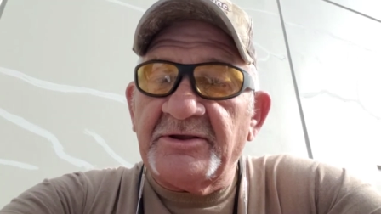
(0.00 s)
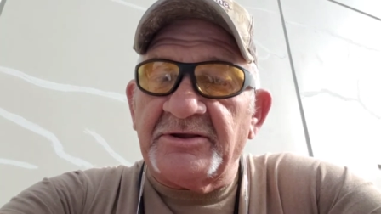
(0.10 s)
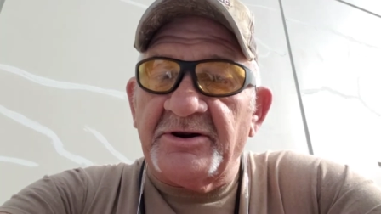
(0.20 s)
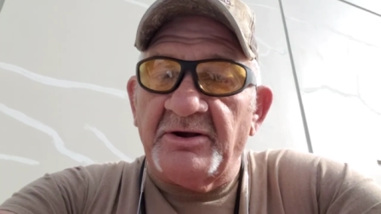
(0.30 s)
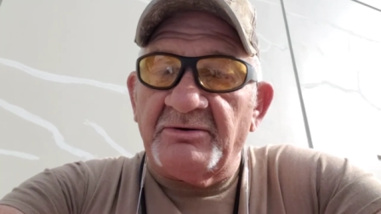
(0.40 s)
You
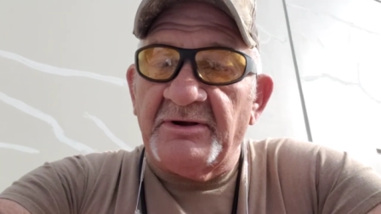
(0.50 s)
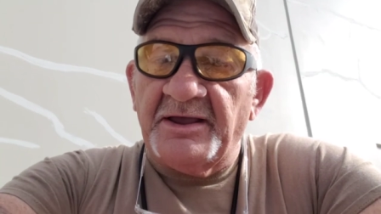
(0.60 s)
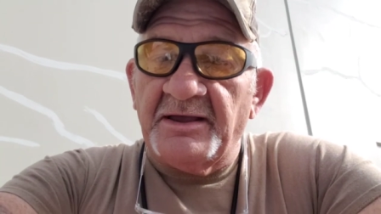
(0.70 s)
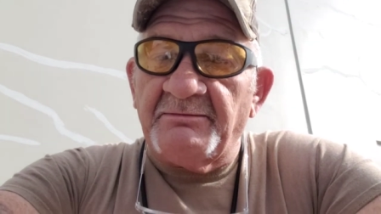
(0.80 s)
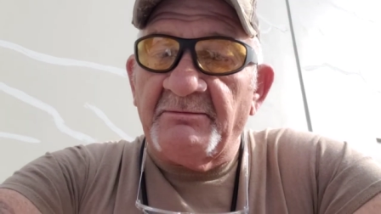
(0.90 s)
know,
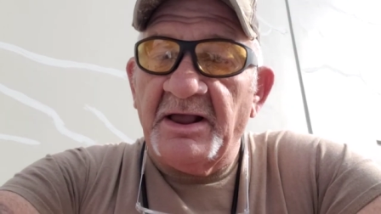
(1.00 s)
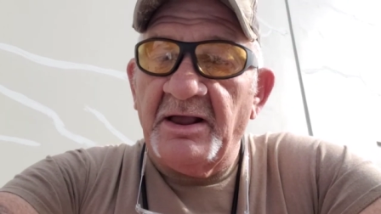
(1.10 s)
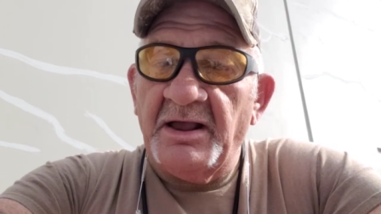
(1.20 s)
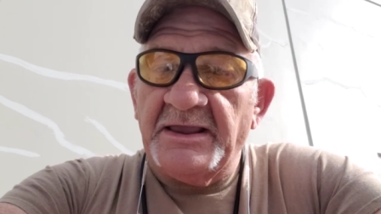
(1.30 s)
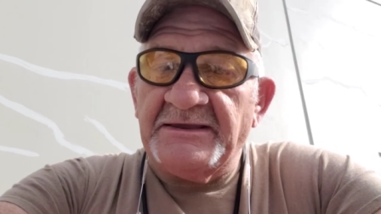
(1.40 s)

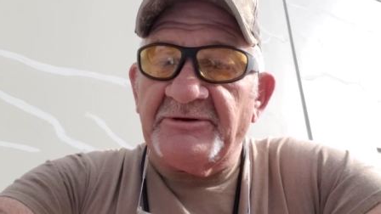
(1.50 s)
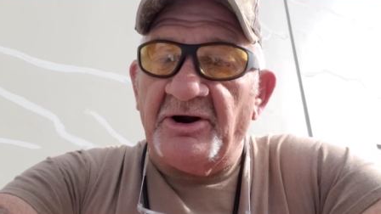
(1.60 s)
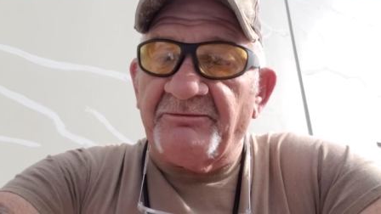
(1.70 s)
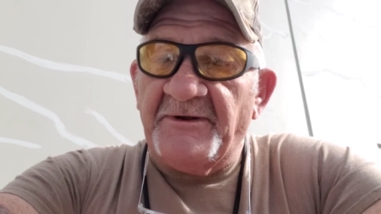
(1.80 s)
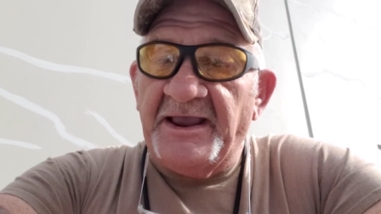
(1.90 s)
uh, even
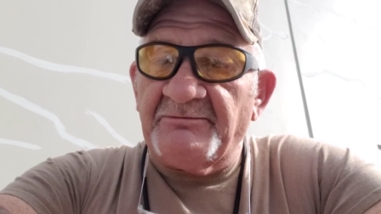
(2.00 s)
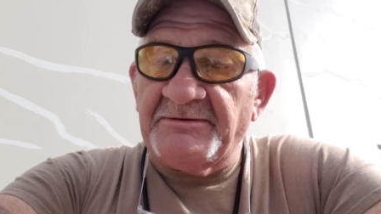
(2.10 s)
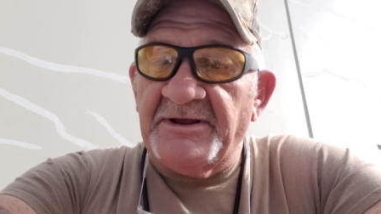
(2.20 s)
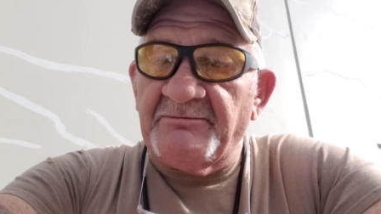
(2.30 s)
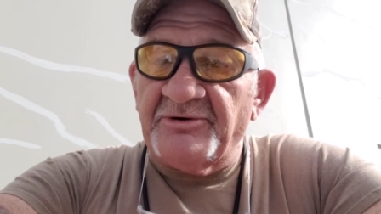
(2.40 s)
our family
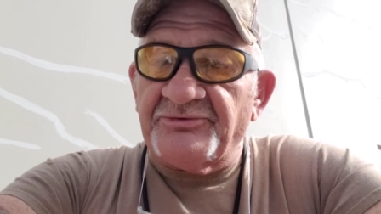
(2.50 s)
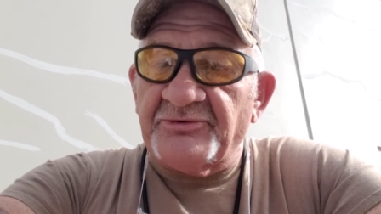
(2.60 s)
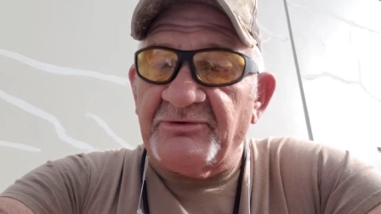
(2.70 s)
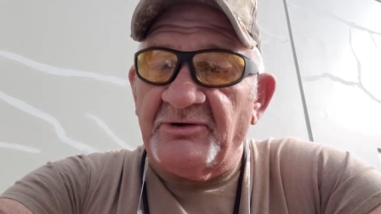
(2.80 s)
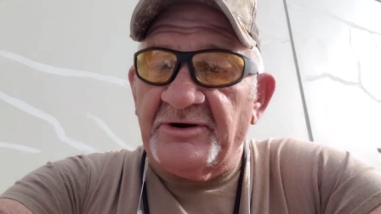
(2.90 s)
members
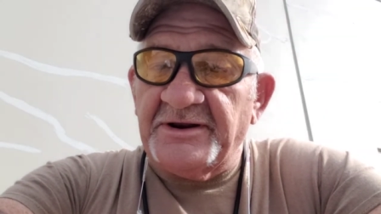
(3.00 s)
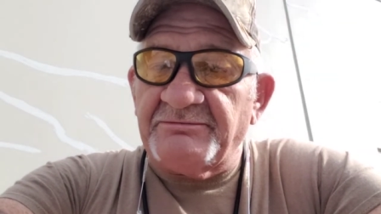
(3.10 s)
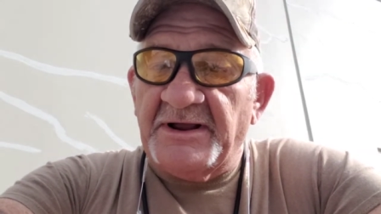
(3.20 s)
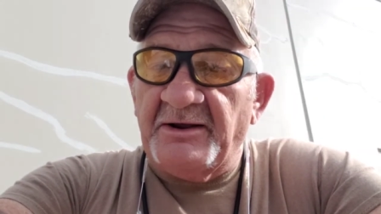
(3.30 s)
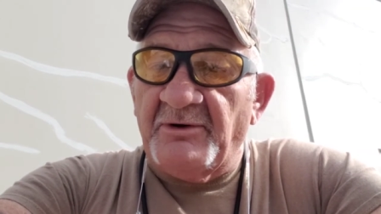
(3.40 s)
are doing it.
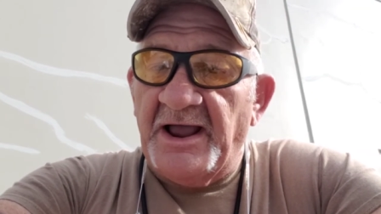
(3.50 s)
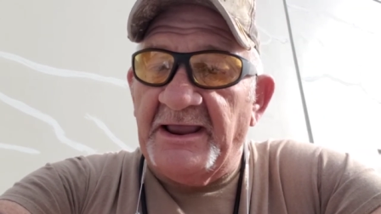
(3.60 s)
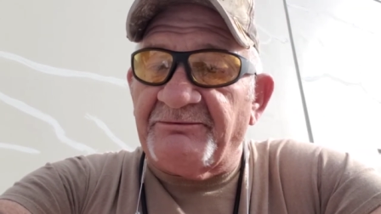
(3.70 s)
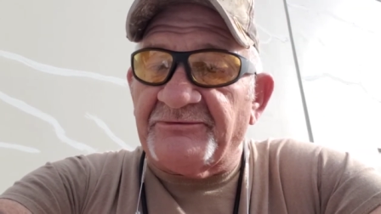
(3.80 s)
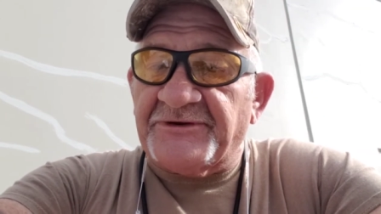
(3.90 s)
My
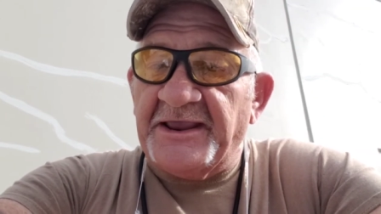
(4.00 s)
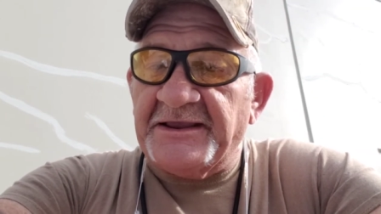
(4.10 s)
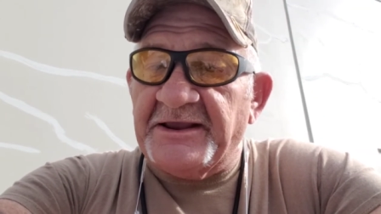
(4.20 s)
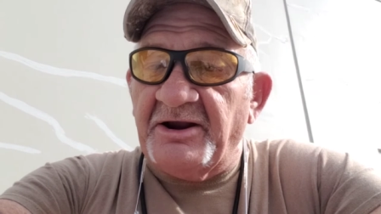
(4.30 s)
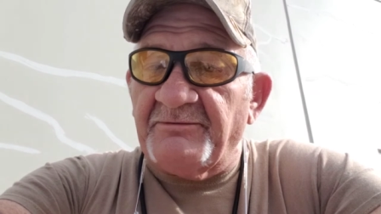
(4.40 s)
wife is
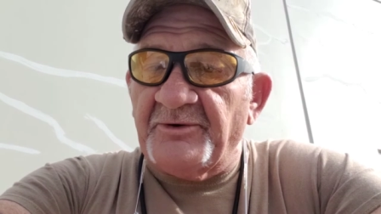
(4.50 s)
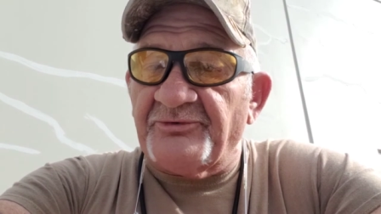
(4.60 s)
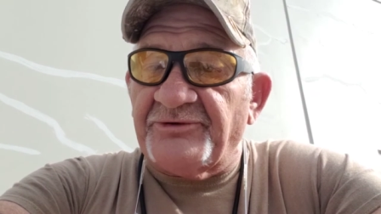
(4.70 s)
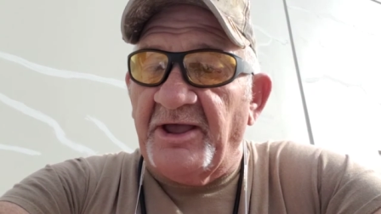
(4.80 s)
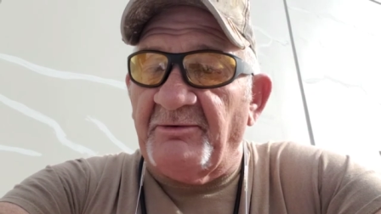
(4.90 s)
taking care of
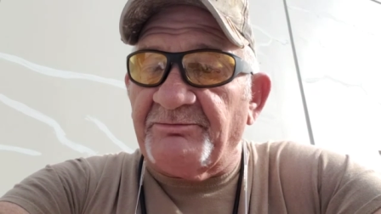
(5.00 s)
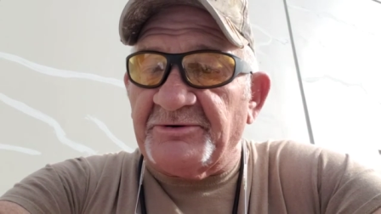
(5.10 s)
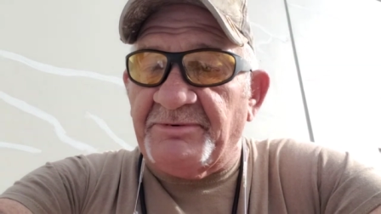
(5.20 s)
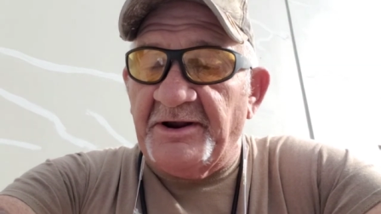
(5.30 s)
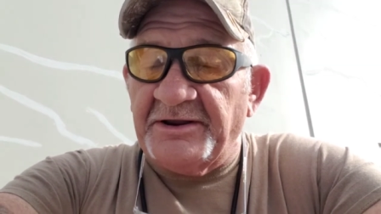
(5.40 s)
herself,
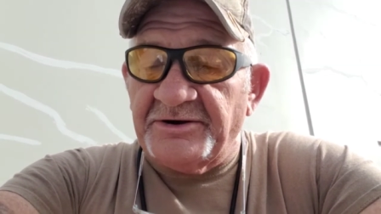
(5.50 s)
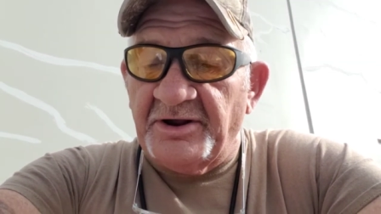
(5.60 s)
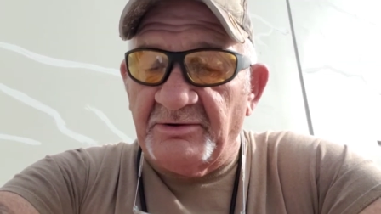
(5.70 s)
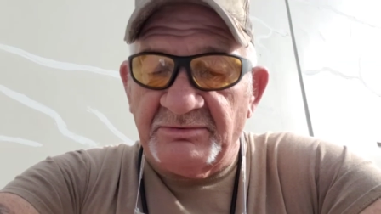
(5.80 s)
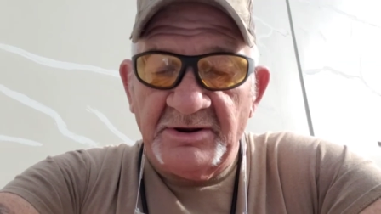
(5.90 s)
for, you
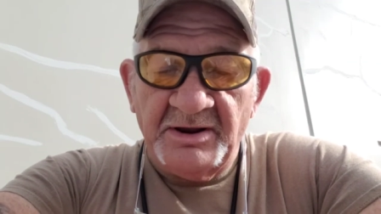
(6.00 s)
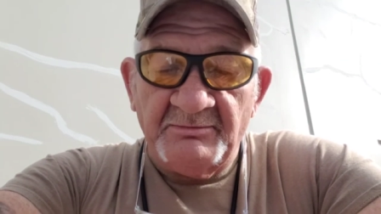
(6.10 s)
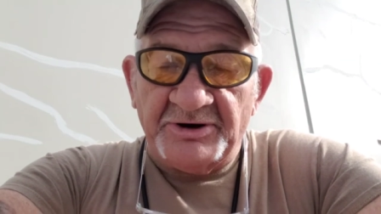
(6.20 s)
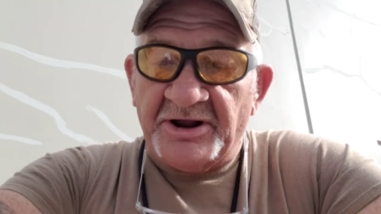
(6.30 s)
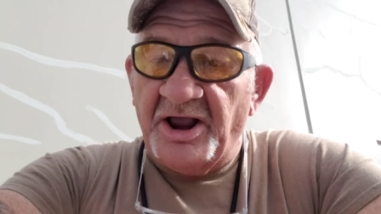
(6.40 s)
know,
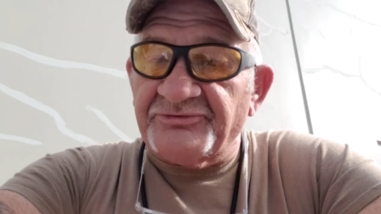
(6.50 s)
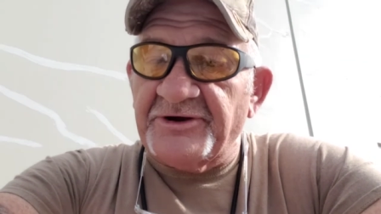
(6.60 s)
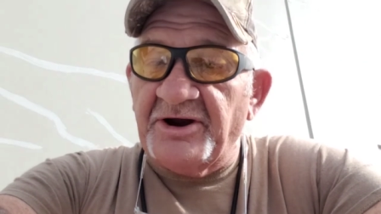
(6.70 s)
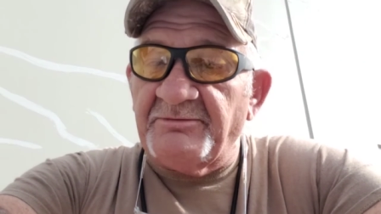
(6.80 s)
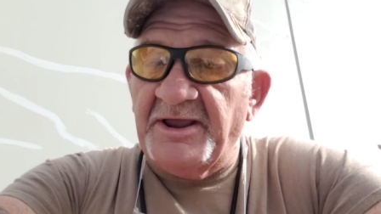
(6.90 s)

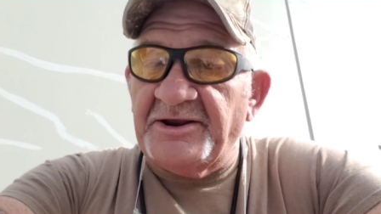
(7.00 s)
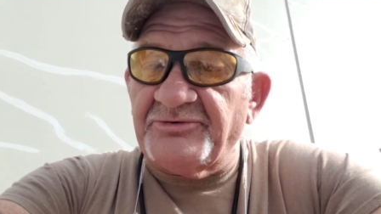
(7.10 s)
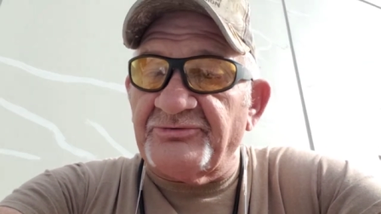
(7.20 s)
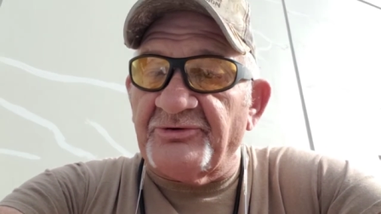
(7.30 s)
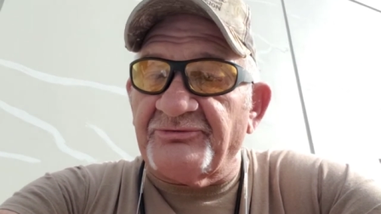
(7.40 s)
precautionary
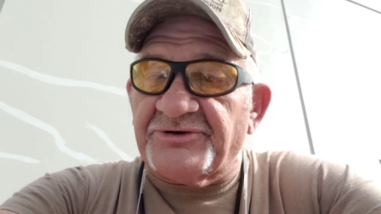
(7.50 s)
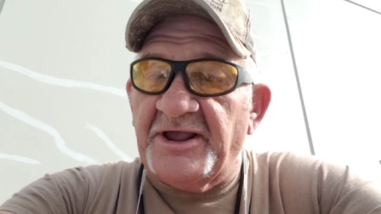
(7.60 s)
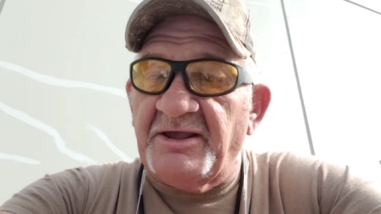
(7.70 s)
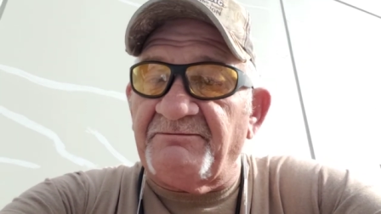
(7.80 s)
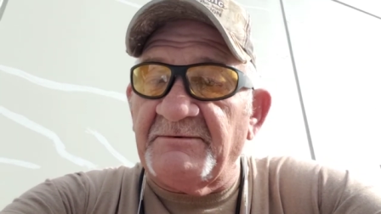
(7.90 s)
measures and stuff.